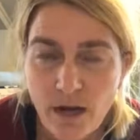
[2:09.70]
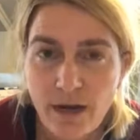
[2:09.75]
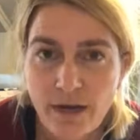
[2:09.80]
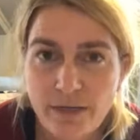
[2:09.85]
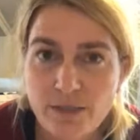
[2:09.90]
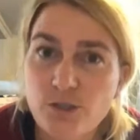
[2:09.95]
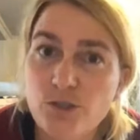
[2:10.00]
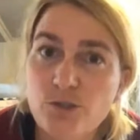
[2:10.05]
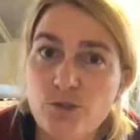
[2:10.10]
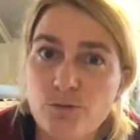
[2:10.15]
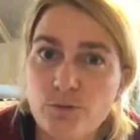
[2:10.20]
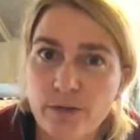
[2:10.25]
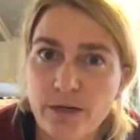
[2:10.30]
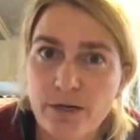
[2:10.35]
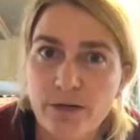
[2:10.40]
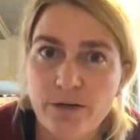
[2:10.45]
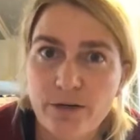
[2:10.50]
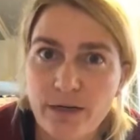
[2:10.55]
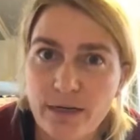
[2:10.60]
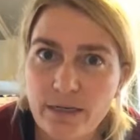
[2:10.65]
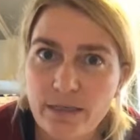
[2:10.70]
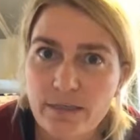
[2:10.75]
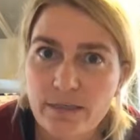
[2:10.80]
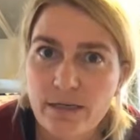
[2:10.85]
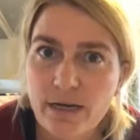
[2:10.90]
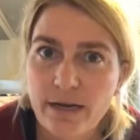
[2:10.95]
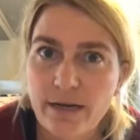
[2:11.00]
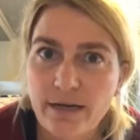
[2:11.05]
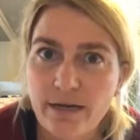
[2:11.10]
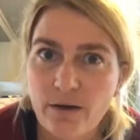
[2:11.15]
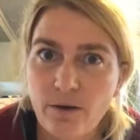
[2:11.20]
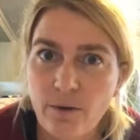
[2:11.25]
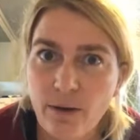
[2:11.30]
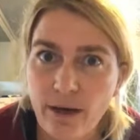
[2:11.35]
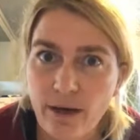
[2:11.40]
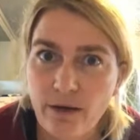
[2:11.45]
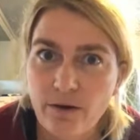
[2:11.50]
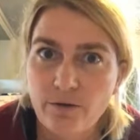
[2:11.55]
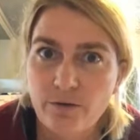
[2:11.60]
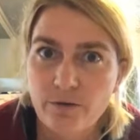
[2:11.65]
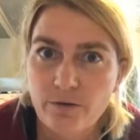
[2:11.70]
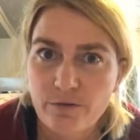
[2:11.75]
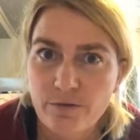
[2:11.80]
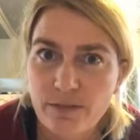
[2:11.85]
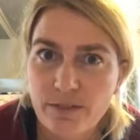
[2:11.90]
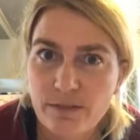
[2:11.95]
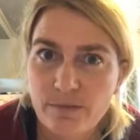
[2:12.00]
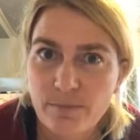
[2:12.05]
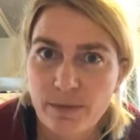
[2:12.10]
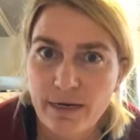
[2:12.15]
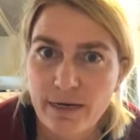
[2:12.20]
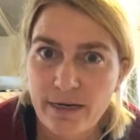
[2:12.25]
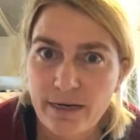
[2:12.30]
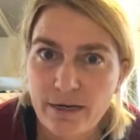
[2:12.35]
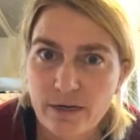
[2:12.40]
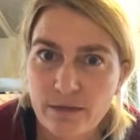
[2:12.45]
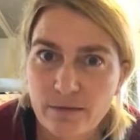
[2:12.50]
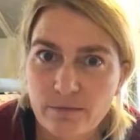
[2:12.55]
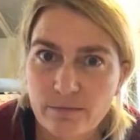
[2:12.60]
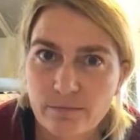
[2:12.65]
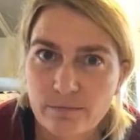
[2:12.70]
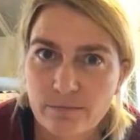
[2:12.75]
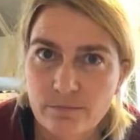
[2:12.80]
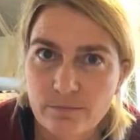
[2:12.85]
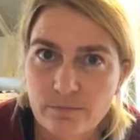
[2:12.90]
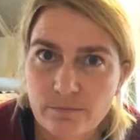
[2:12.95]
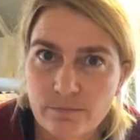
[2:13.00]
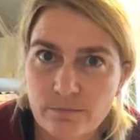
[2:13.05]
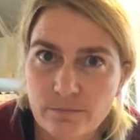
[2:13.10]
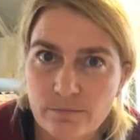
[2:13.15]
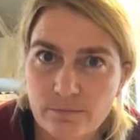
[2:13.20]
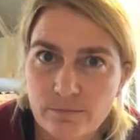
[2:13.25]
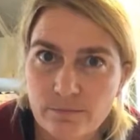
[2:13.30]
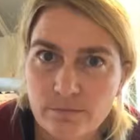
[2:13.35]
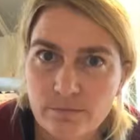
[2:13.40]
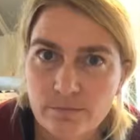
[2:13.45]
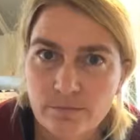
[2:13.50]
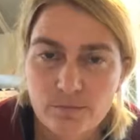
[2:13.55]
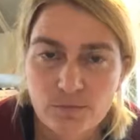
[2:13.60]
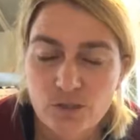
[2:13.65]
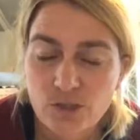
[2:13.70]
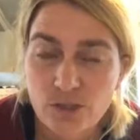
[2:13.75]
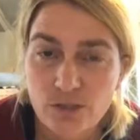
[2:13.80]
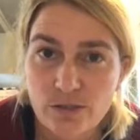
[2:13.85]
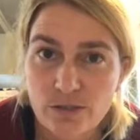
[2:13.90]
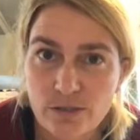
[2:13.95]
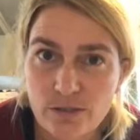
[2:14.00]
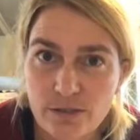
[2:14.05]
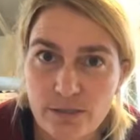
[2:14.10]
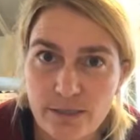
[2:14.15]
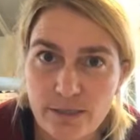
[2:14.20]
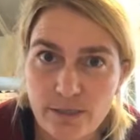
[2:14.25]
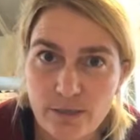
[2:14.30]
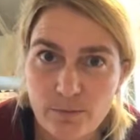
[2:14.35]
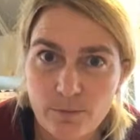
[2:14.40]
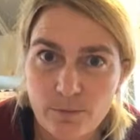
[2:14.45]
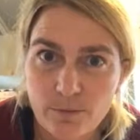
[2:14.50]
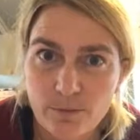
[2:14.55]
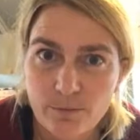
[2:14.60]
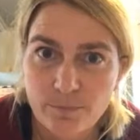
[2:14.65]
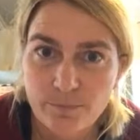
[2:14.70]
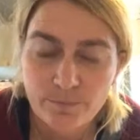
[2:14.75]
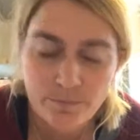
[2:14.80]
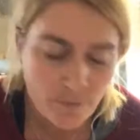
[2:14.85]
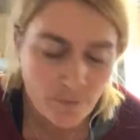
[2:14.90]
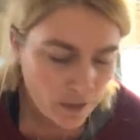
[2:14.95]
I swear, you guys, I know how to fix my hair. It just looks terrible.